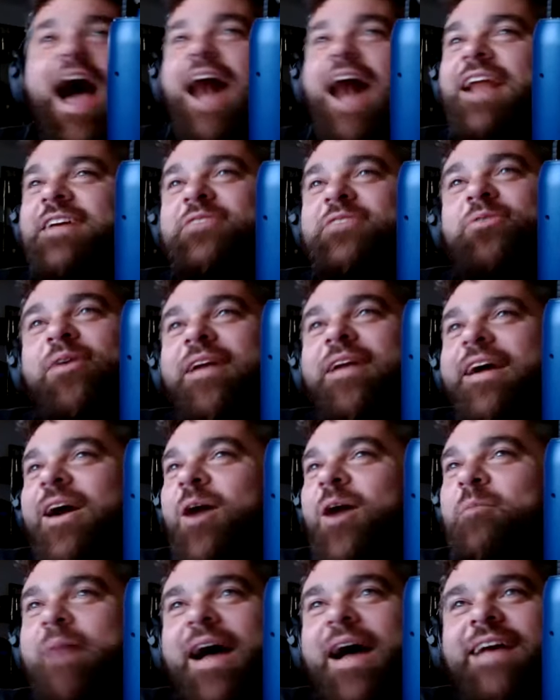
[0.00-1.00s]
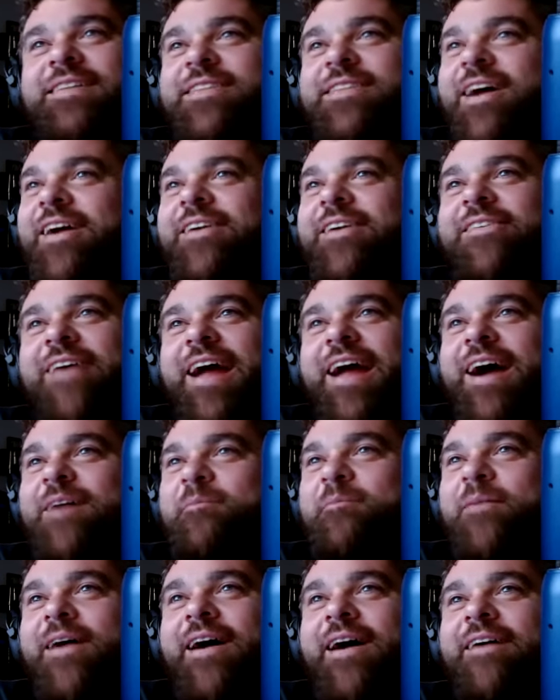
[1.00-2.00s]
I just want to go past third
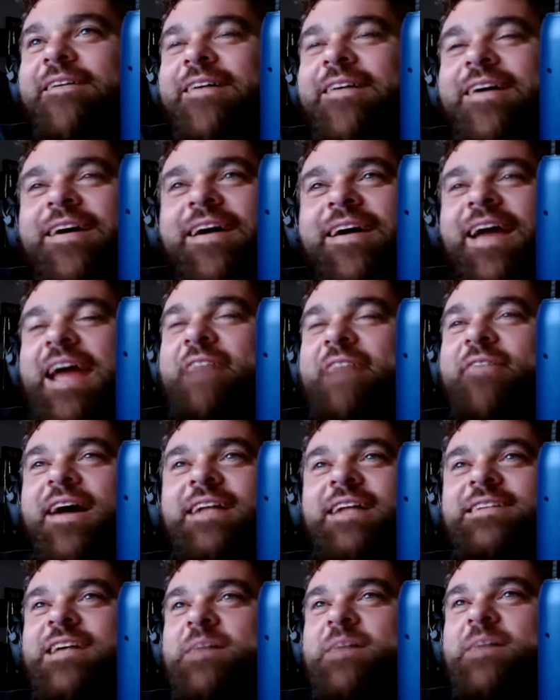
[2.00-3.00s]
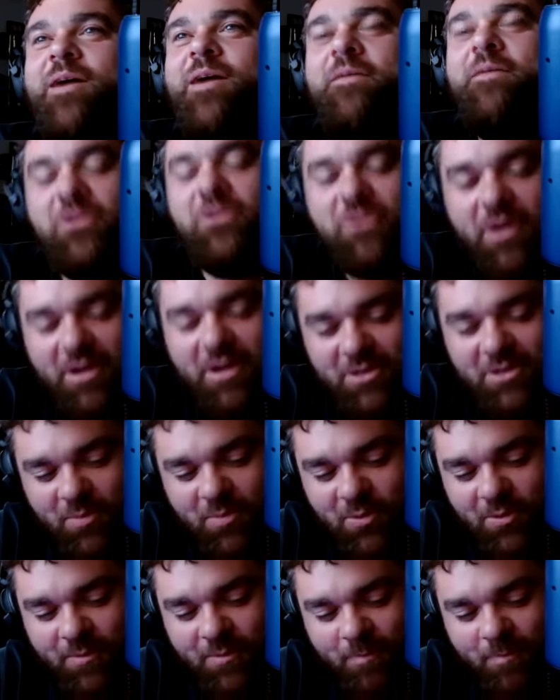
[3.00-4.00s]
round, bro. If I jump on the
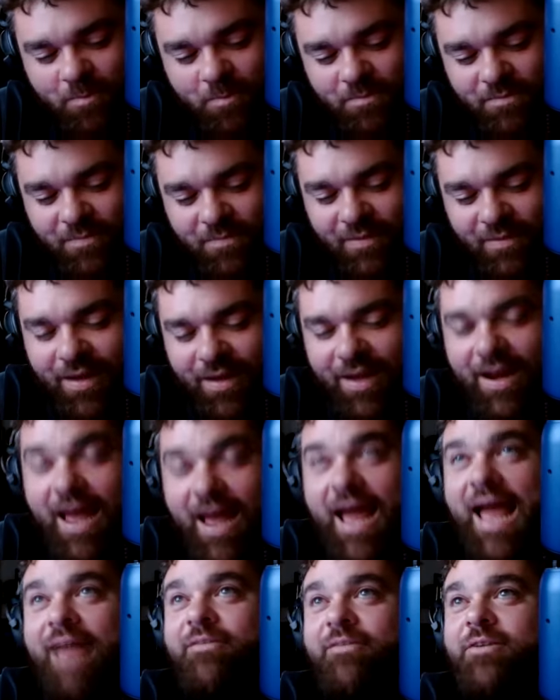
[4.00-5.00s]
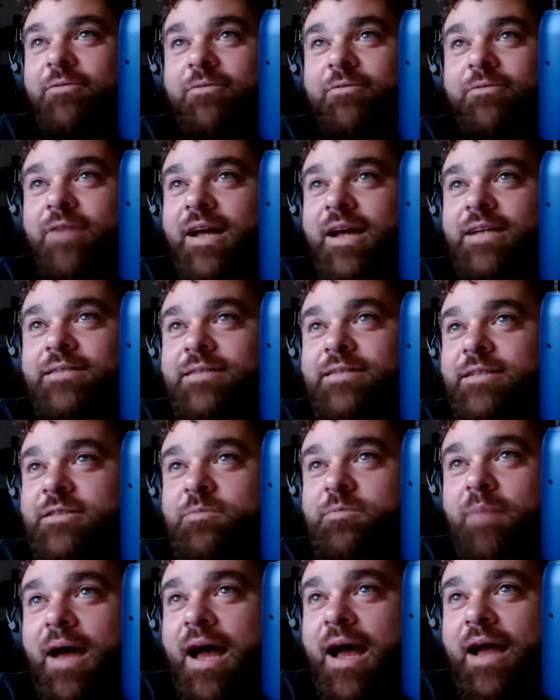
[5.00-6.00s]
Trunchable and I haven't raced this
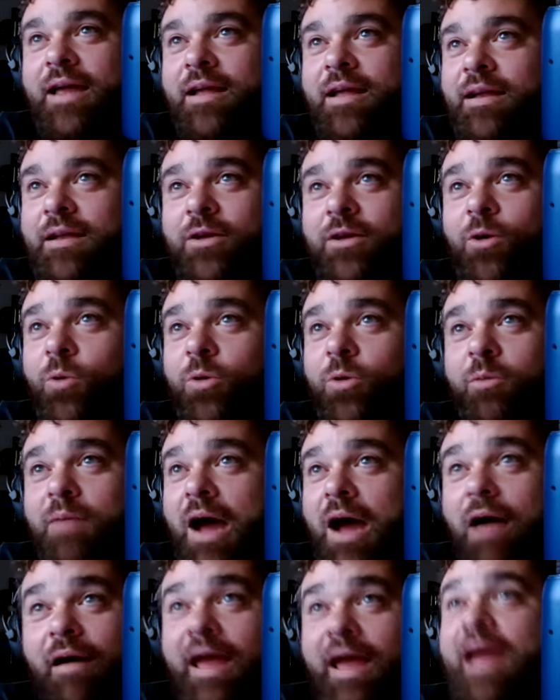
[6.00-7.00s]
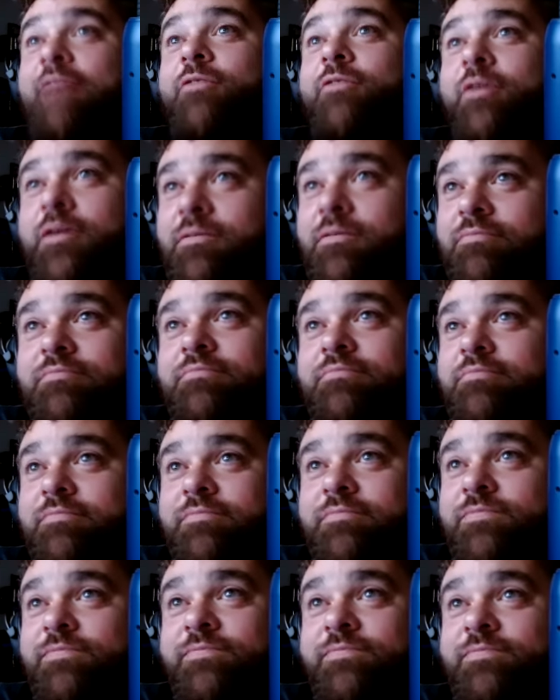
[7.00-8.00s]
bike in a quarter mile ever,
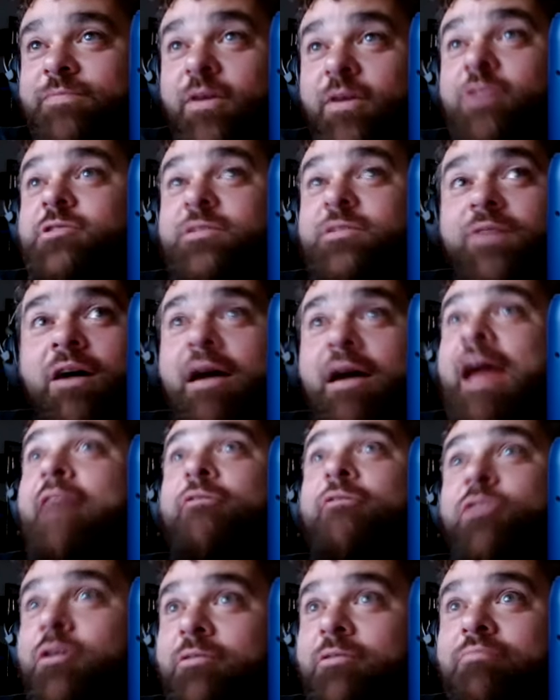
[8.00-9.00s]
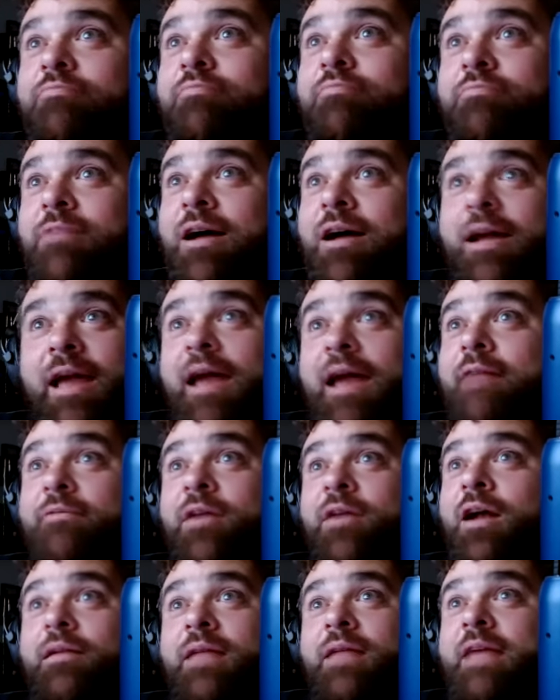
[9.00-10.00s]
first of all, ever. Like,
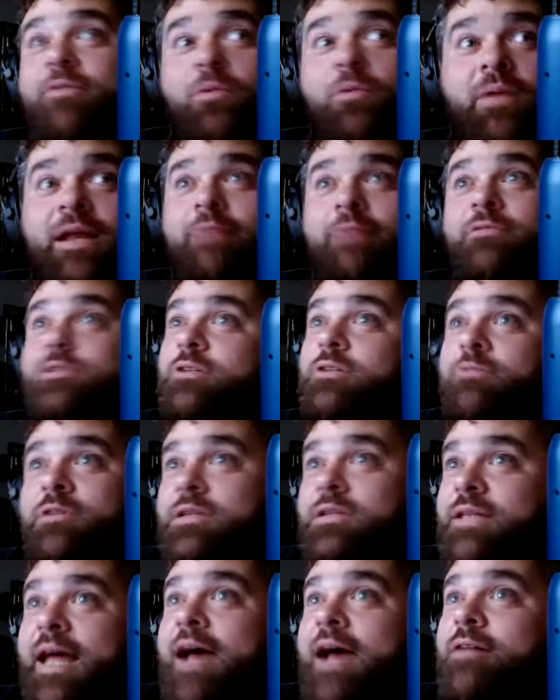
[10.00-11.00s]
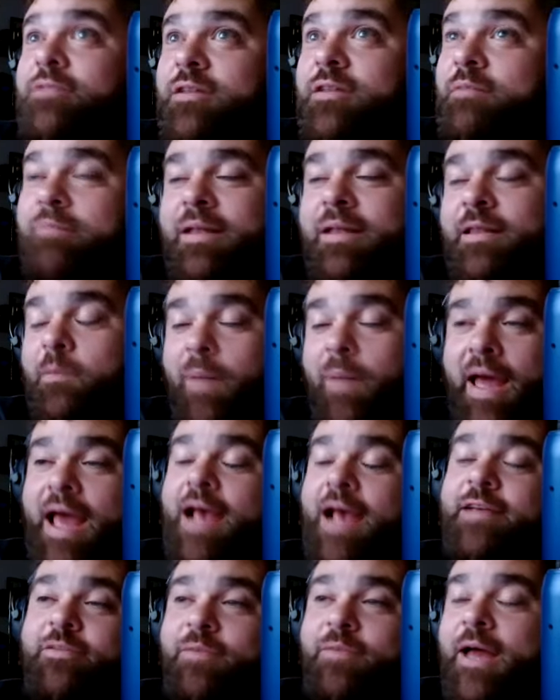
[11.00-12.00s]
not even when it was a 1,000 in the
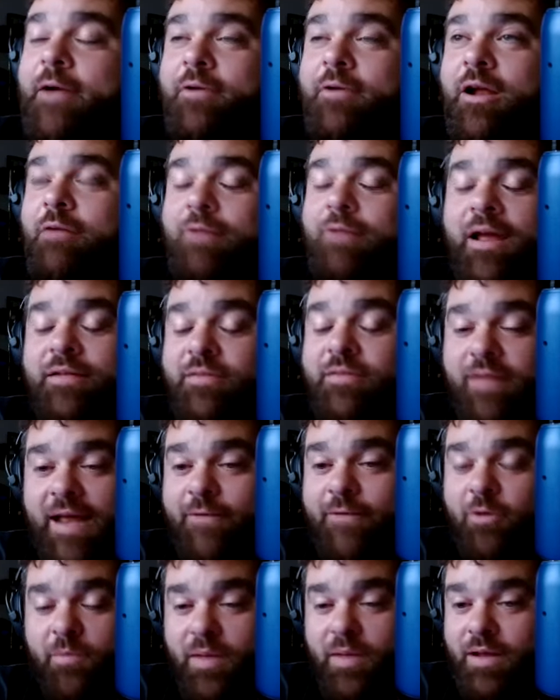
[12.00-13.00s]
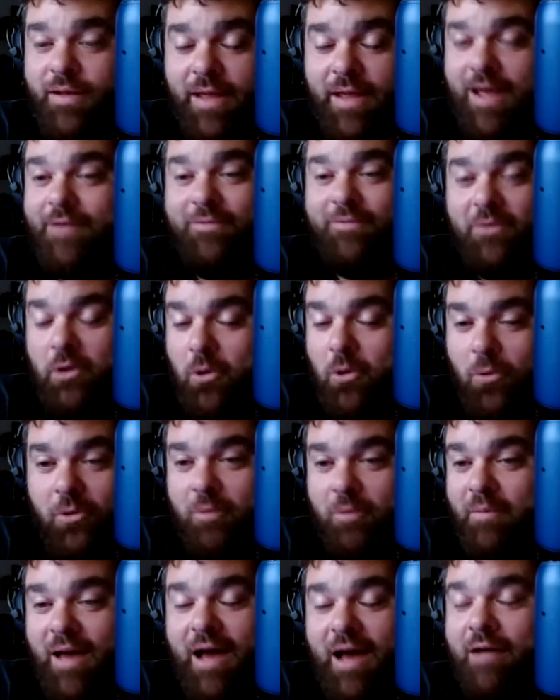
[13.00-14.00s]
past, like it's never been down the quarter
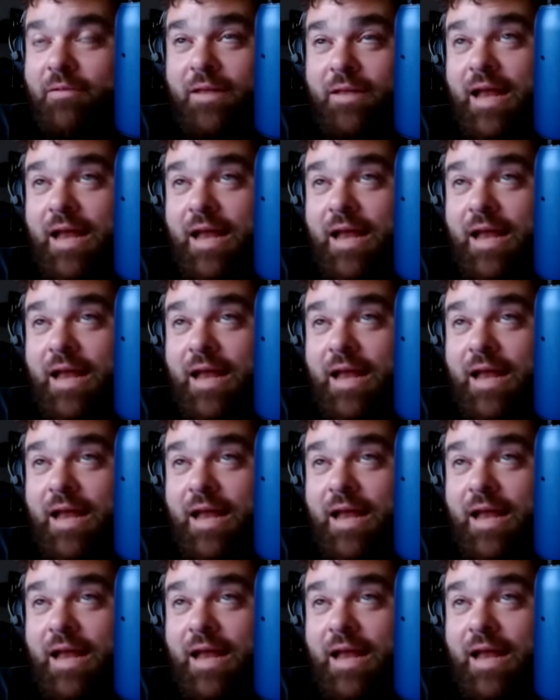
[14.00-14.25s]
mile that